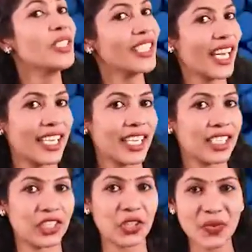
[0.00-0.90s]
good
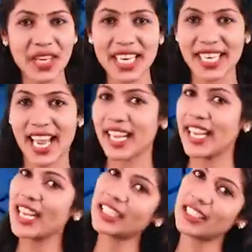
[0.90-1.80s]
conductors of heat
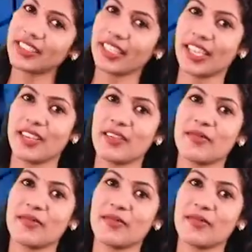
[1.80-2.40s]
and electricity.